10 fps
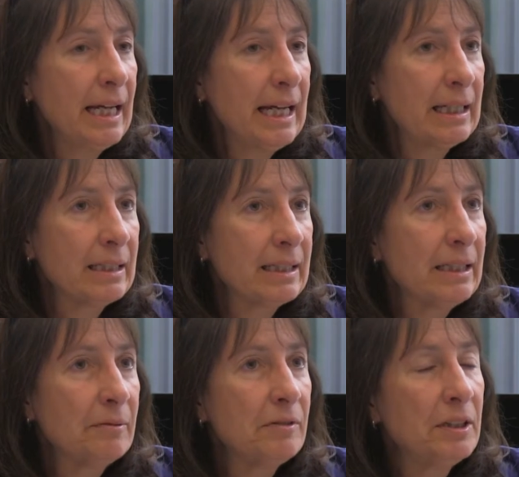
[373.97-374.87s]
and
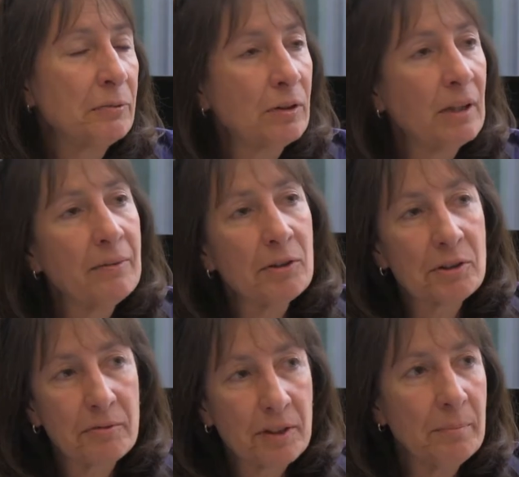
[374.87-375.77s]
give different
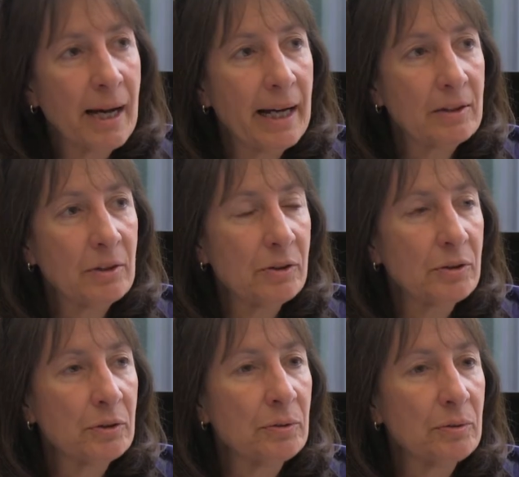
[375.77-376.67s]
levels of feedback to the
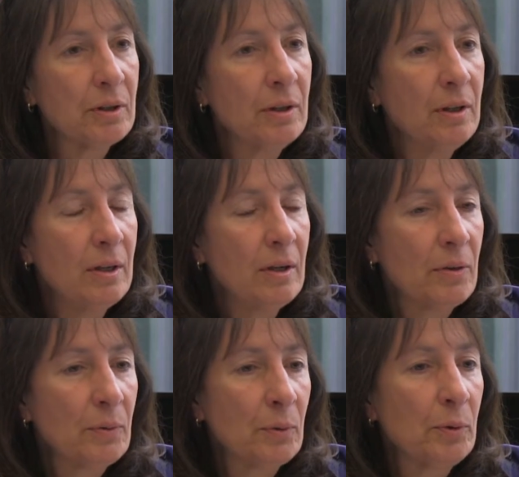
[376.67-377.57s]
student
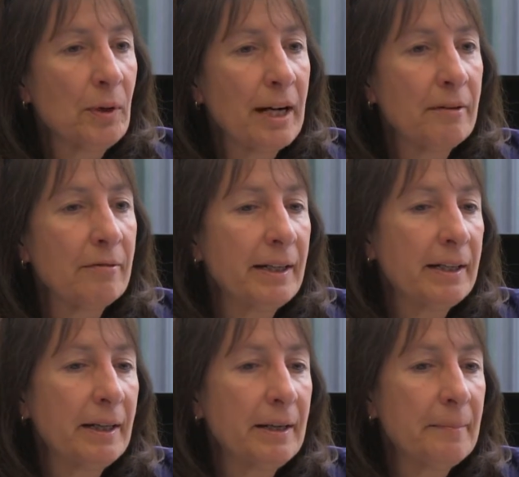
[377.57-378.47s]
through kind of
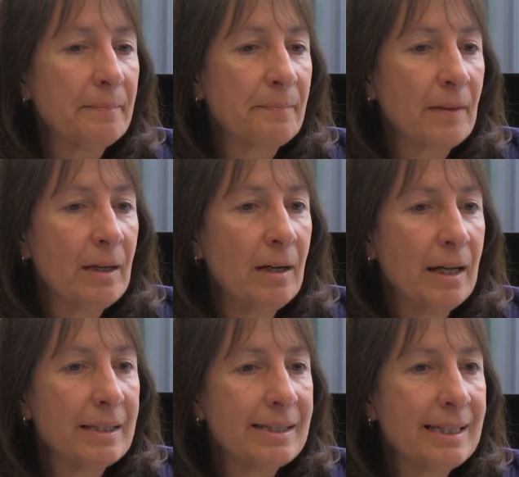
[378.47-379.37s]

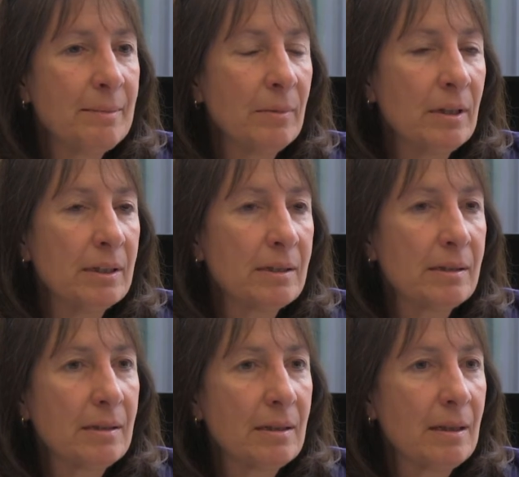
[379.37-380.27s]
a
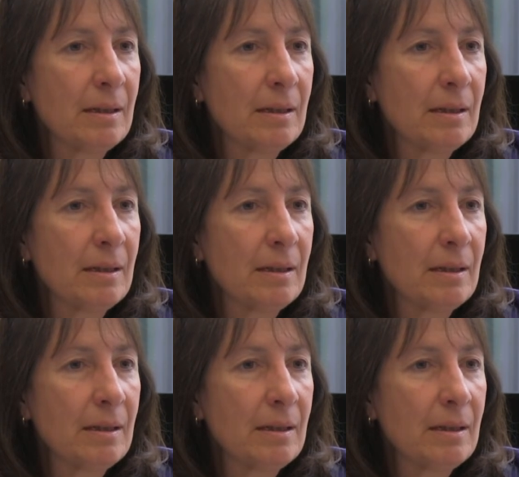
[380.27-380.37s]
seamless